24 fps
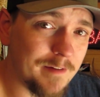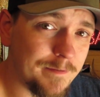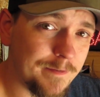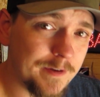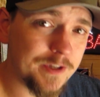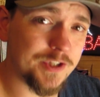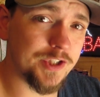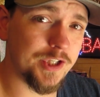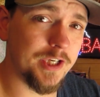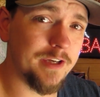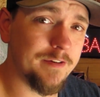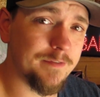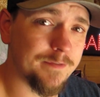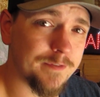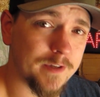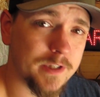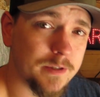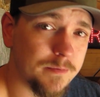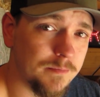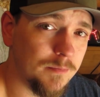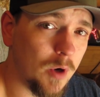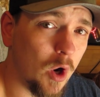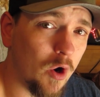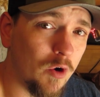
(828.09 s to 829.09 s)
fishing
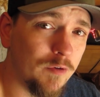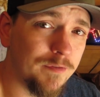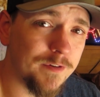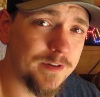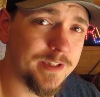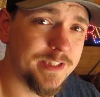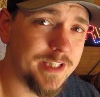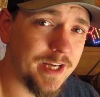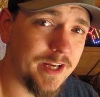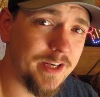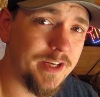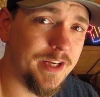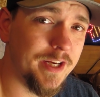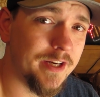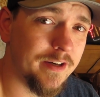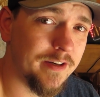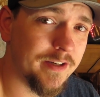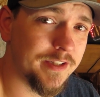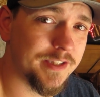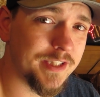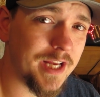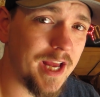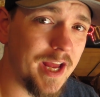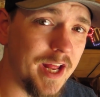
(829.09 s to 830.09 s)
for over 10
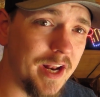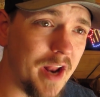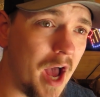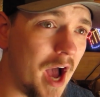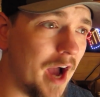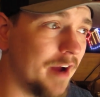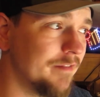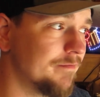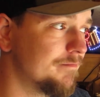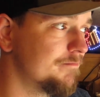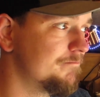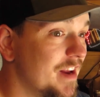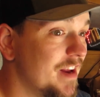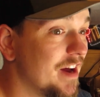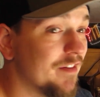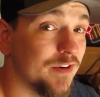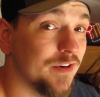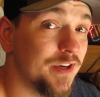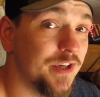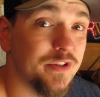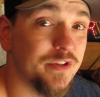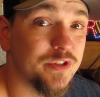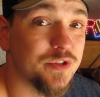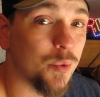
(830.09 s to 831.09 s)
years and I've never
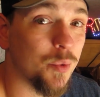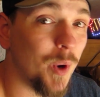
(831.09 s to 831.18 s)
used